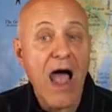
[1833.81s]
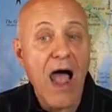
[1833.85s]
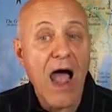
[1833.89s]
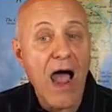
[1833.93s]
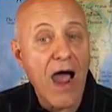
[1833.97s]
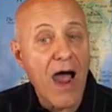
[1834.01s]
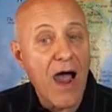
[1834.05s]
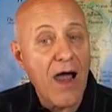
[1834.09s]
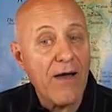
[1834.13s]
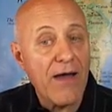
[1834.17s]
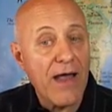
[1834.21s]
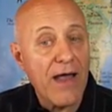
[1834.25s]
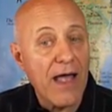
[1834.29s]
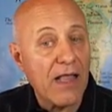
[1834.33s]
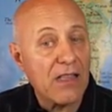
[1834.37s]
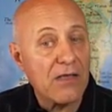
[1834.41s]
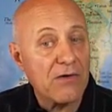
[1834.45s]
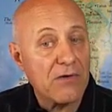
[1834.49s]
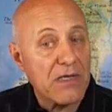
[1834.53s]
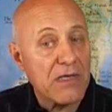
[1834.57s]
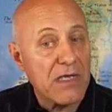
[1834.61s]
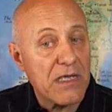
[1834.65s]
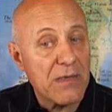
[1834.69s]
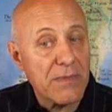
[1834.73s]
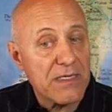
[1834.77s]
our
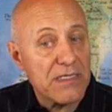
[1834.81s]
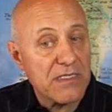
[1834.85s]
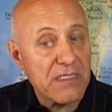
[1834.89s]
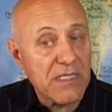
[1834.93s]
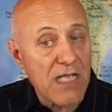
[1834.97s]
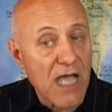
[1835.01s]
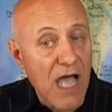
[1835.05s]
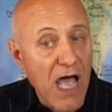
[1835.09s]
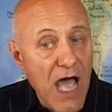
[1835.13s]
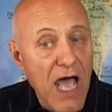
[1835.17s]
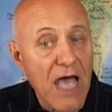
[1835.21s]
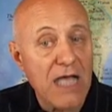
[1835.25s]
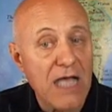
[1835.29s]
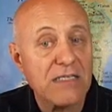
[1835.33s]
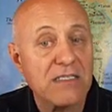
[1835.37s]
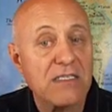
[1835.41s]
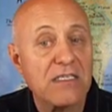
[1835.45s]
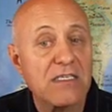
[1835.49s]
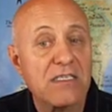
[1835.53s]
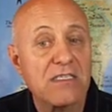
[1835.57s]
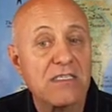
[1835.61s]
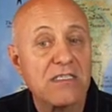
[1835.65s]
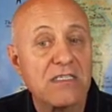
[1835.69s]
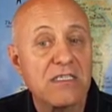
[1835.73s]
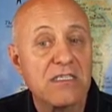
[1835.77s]
Elohim, is to
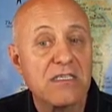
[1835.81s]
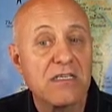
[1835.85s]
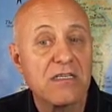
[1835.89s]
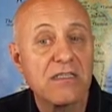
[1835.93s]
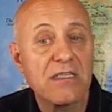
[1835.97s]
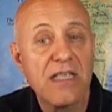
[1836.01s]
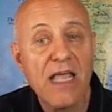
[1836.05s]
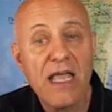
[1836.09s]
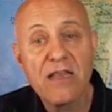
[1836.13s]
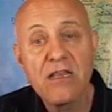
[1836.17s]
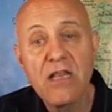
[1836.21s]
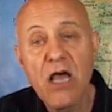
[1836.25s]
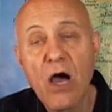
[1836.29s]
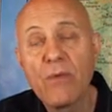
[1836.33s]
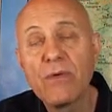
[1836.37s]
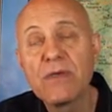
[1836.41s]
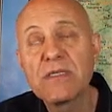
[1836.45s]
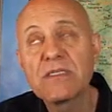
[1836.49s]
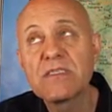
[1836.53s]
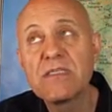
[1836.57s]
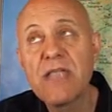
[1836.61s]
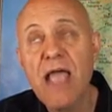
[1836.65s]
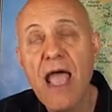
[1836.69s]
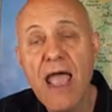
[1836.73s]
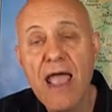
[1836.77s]
us? They know
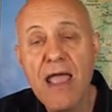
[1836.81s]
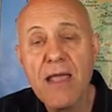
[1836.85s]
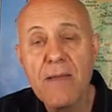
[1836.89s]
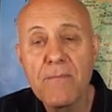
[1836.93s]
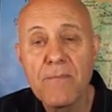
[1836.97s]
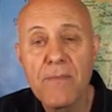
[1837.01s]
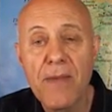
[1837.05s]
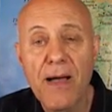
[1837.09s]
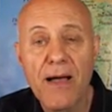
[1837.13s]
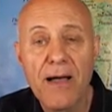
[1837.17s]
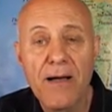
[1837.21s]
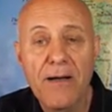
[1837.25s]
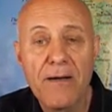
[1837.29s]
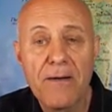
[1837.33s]
his name.